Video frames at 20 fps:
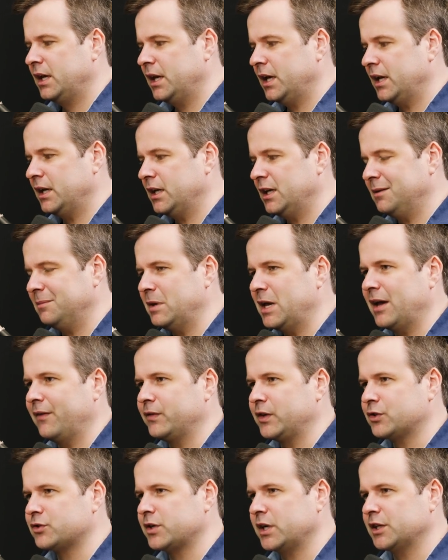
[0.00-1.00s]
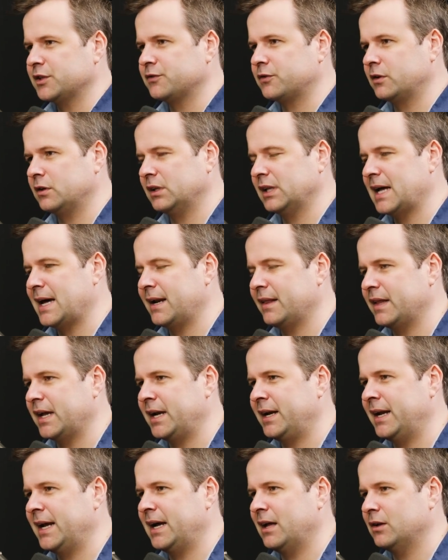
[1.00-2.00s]
and him having transferred a lot of
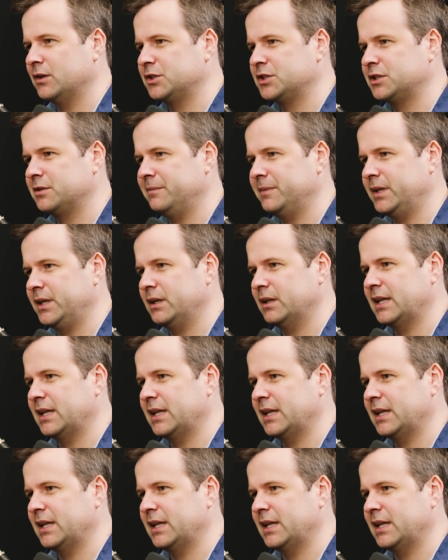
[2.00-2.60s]
that knowledge to me,